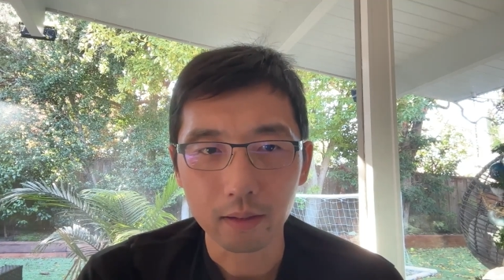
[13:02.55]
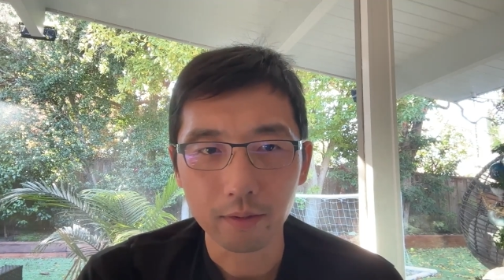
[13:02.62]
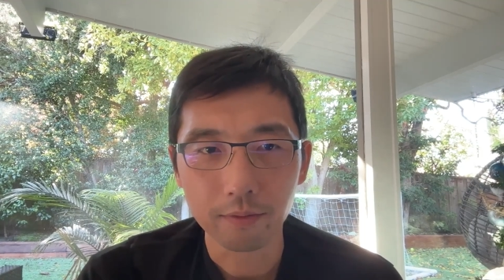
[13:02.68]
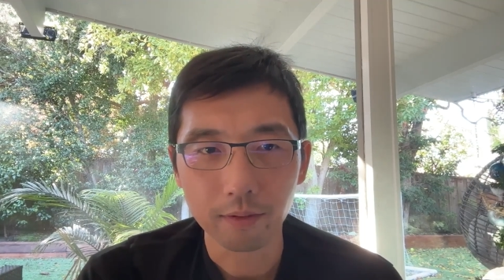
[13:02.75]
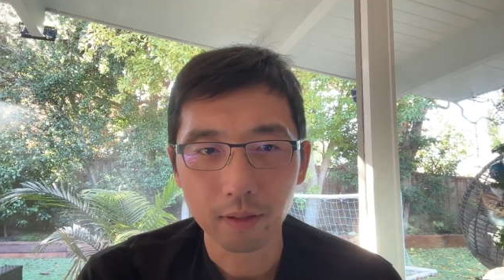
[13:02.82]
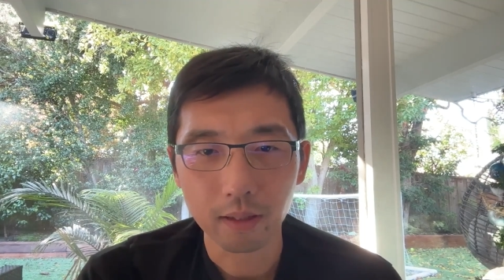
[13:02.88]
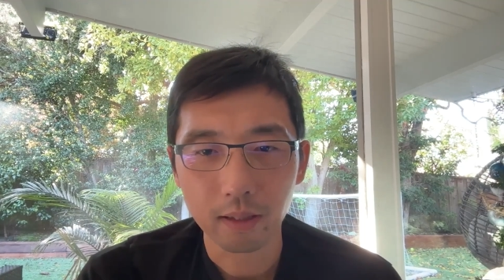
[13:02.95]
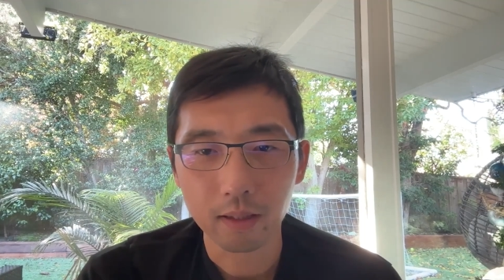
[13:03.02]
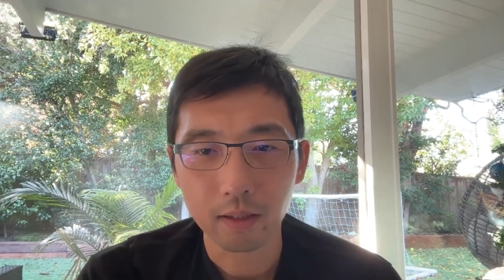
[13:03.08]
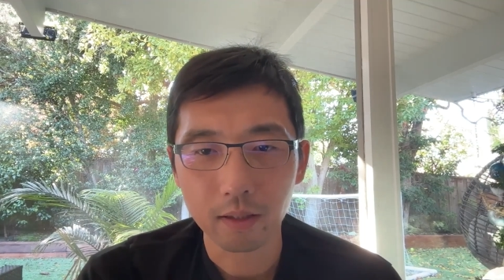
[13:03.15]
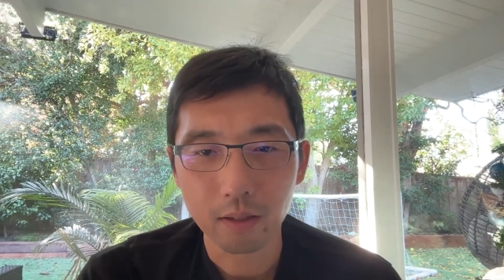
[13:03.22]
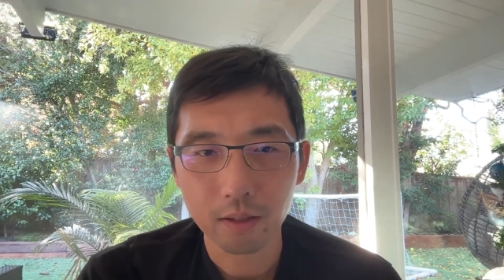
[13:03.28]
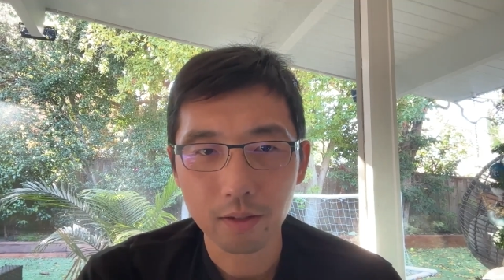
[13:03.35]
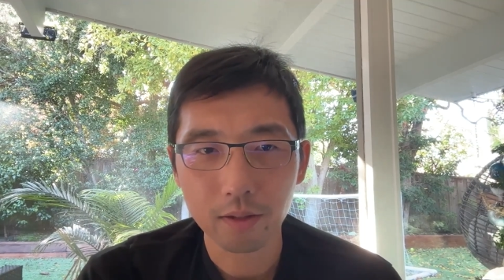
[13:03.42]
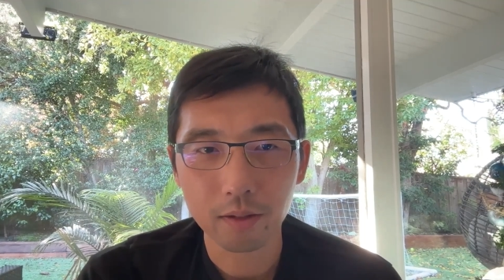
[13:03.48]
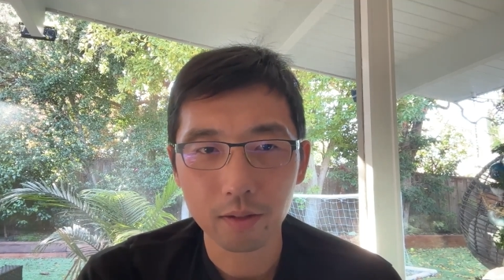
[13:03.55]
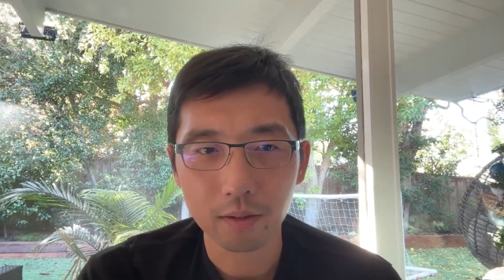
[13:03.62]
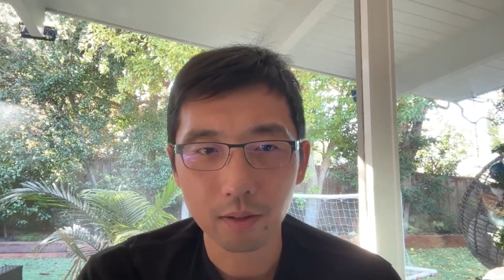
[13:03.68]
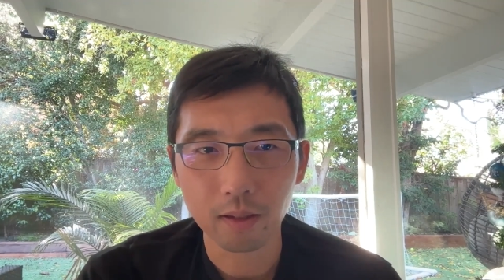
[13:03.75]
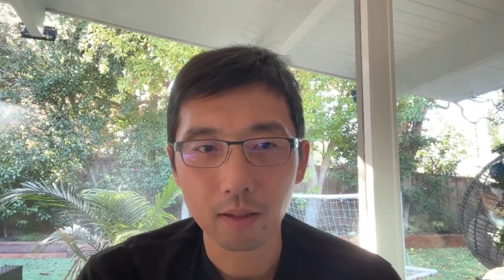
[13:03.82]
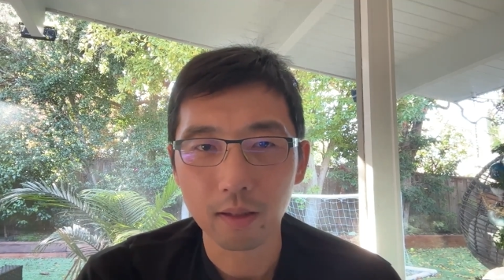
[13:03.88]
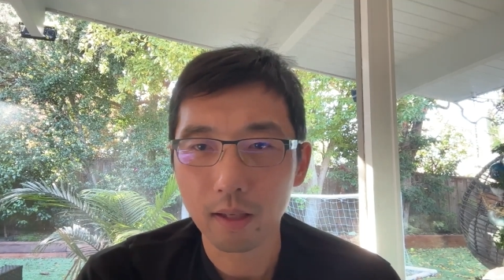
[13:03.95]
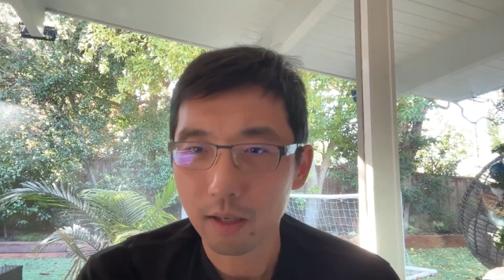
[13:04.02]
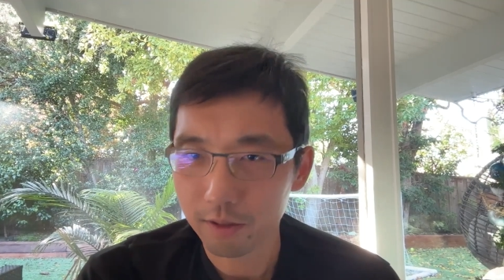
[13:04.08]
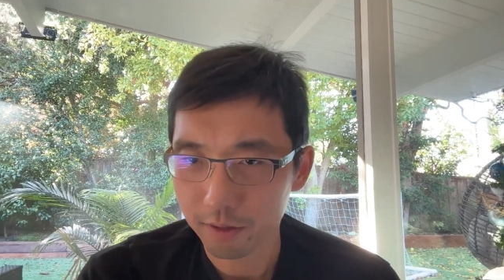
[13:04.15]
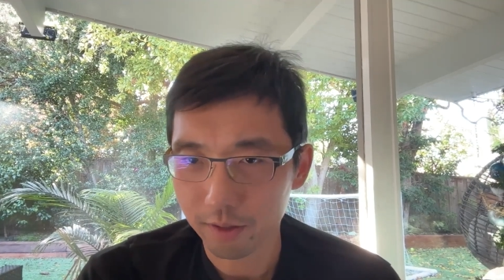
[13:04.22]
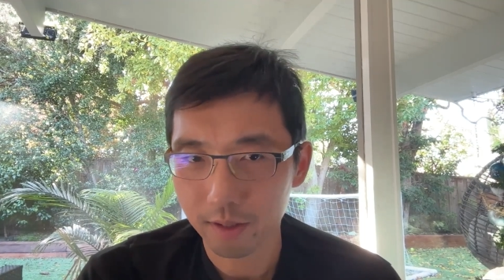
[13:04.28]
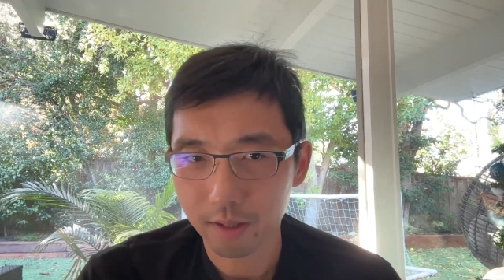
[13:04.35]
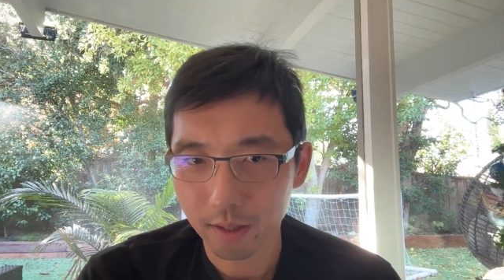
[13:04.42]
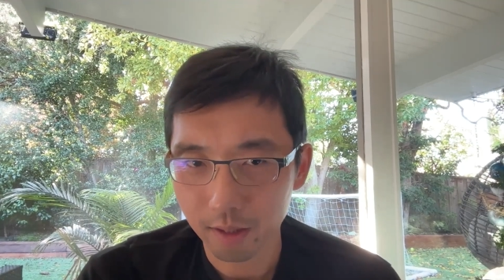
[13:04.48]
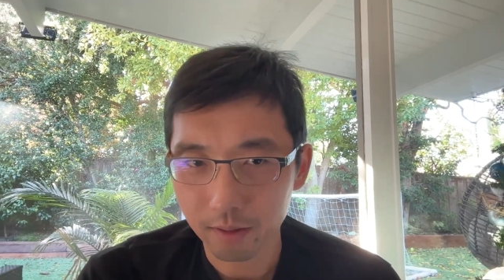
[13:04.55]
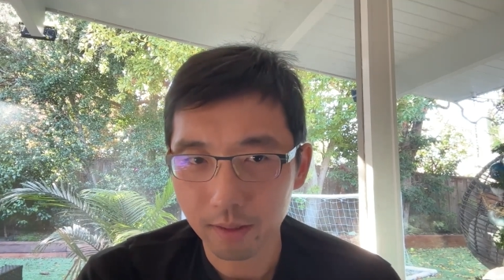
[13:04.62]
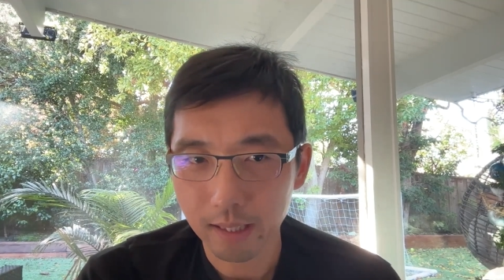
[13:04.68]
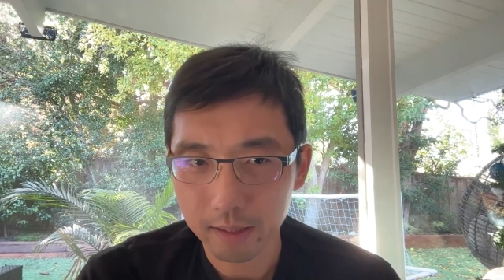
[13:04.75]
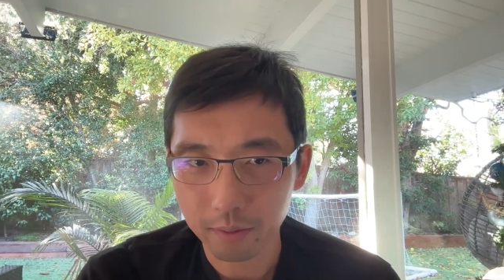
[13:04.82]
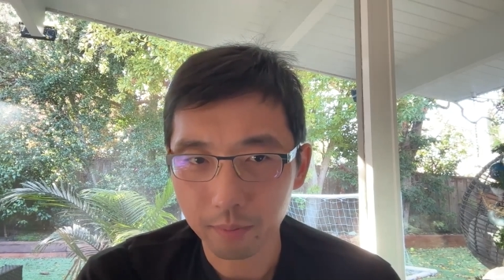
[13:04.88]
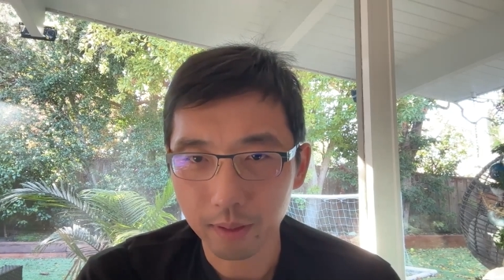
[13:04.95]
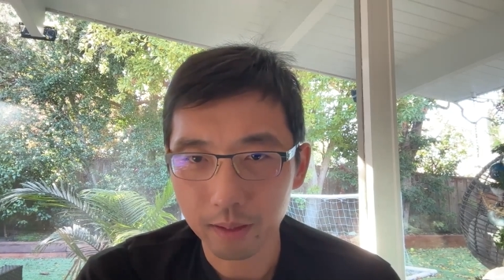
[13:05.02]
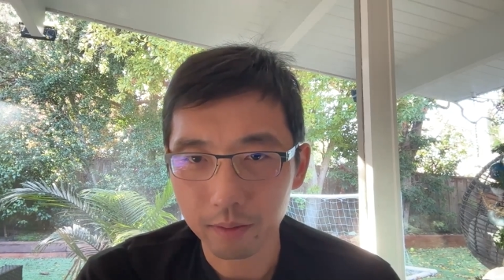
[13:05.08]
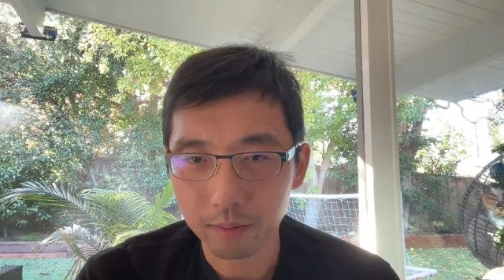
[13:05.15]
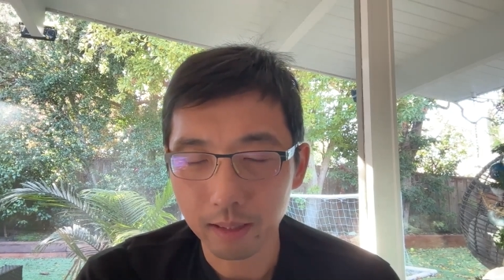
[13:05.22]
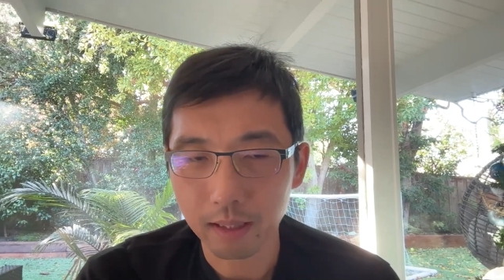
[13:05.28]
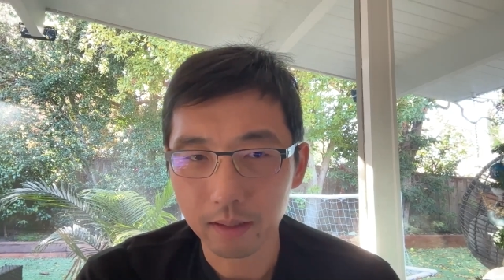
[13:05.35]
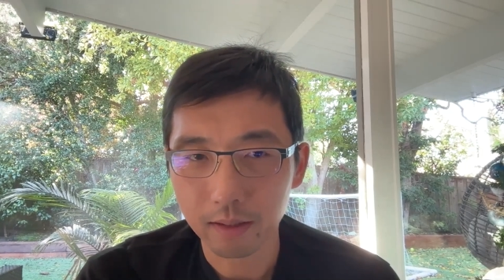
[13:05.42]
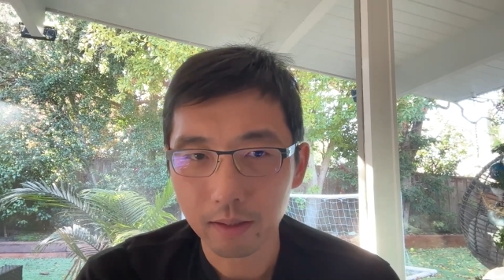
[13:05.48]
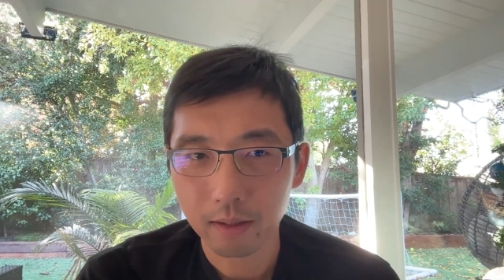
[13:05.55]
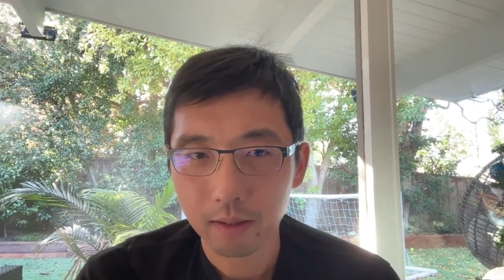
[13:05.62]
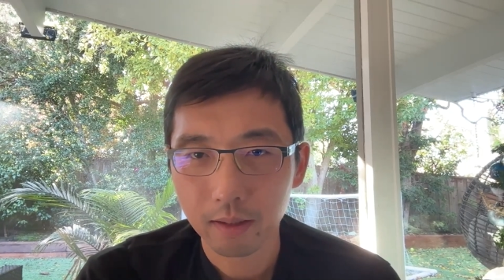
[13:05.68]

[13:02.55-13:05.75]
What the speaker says: definitely, like also a larger scale as well, right?